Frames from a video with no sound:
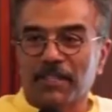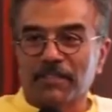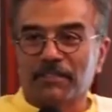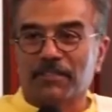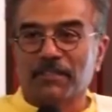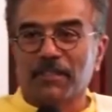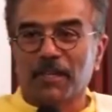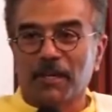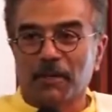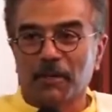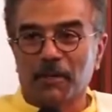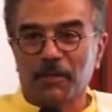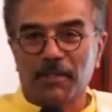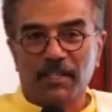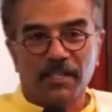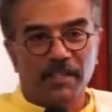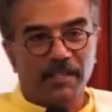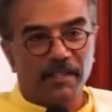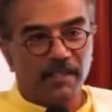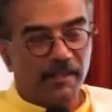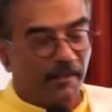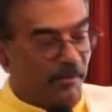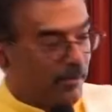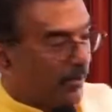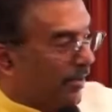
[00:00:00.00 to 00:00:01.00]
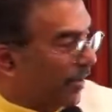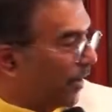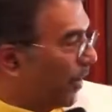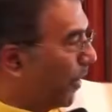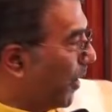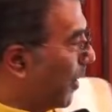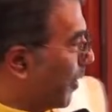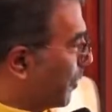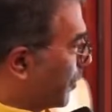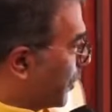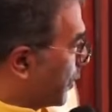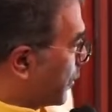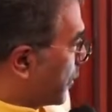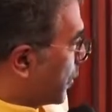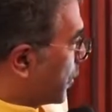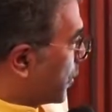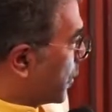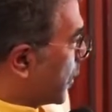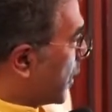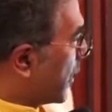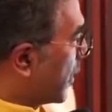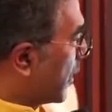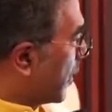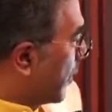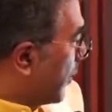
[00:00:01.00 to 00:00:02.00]
that's how the offices
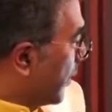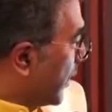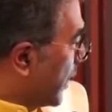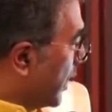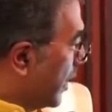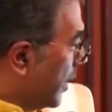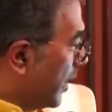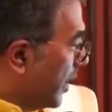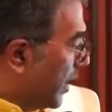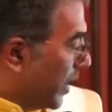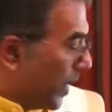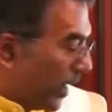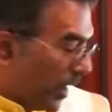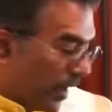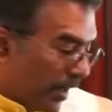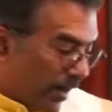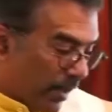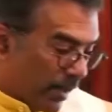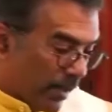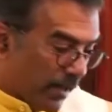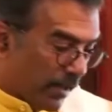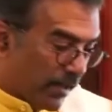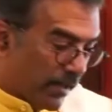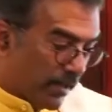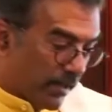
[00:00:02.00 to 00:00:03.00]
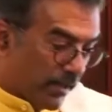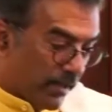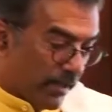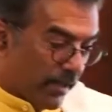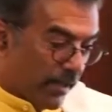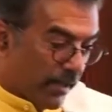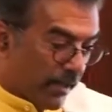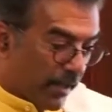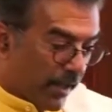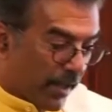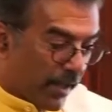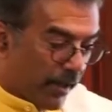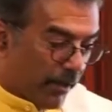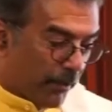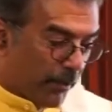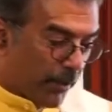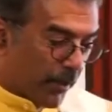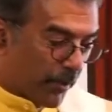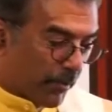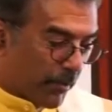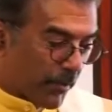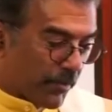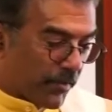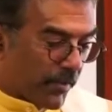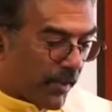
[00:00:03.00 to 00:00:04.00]
were. And like
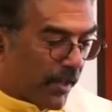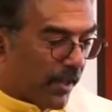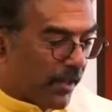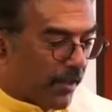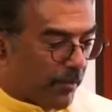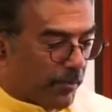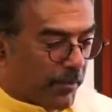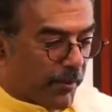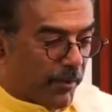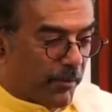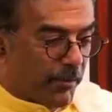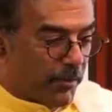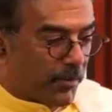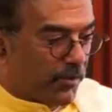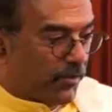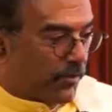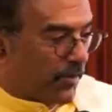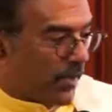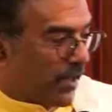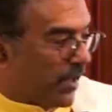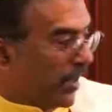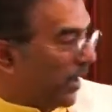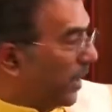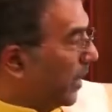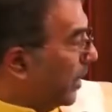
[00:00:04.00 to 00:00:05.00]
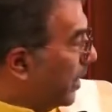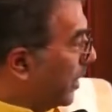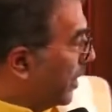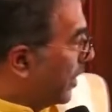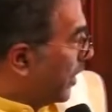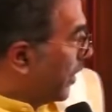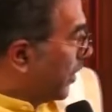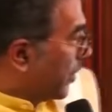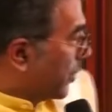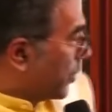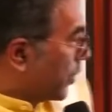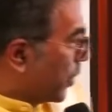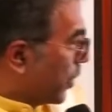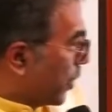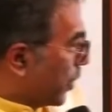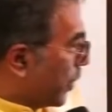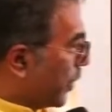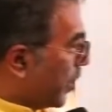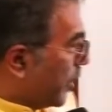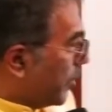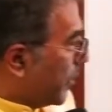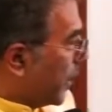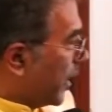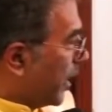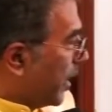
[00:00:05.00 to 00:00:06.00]
what Mr. Alagappan was saying, so
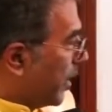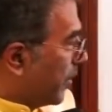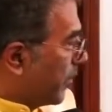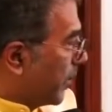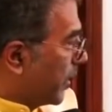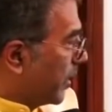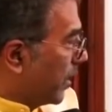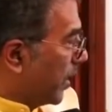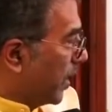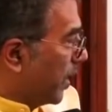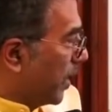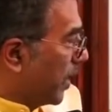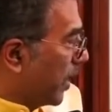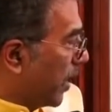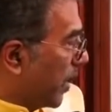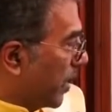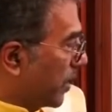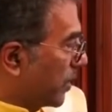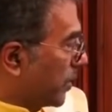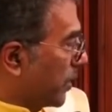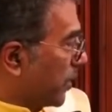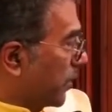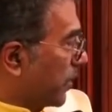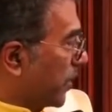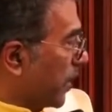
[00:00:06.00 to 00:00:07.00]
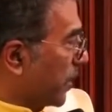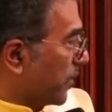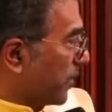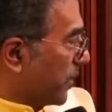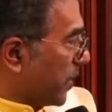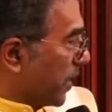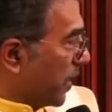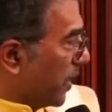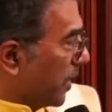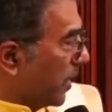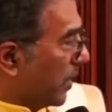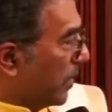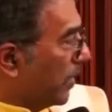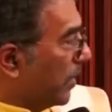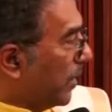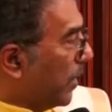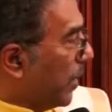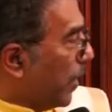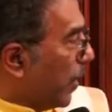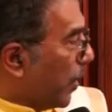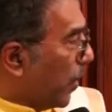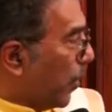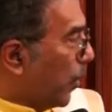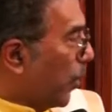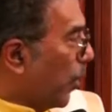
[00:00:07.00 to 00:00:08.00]
we believe in the Artha Shastra,
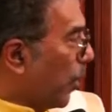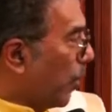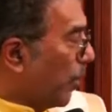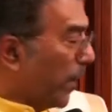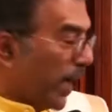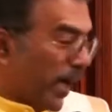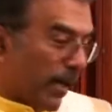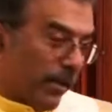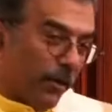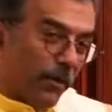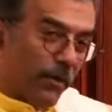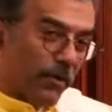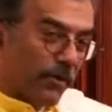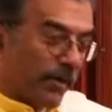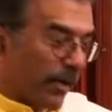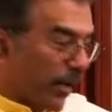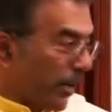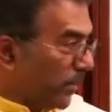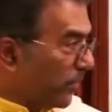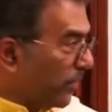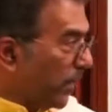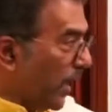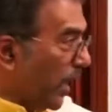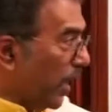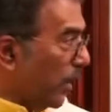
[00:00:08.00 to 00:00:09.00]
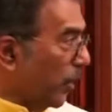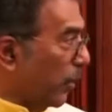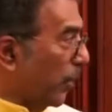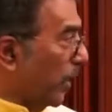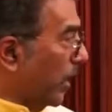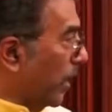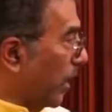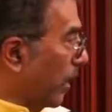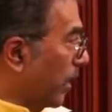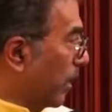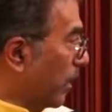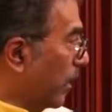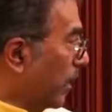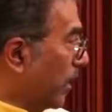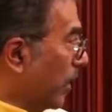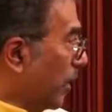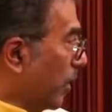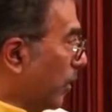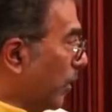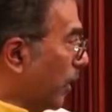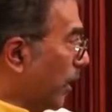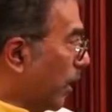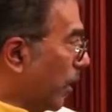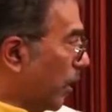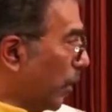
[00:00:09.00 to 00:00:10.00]
no man you transact
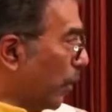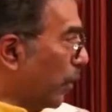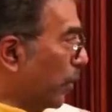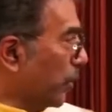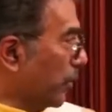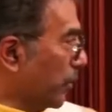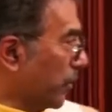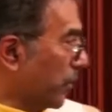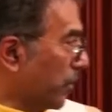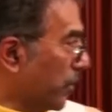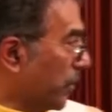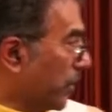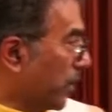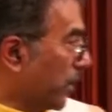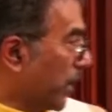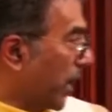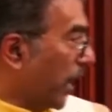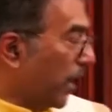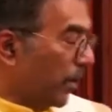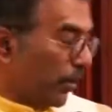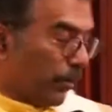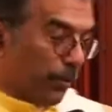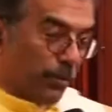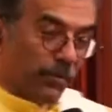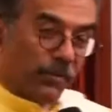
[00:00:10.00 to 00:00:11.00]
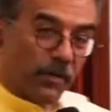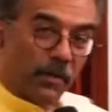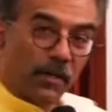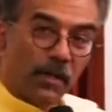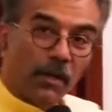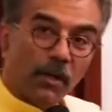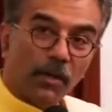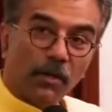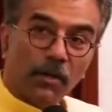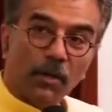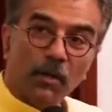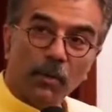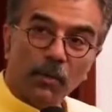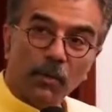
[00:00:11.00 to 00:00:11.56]
will lose, and you shall not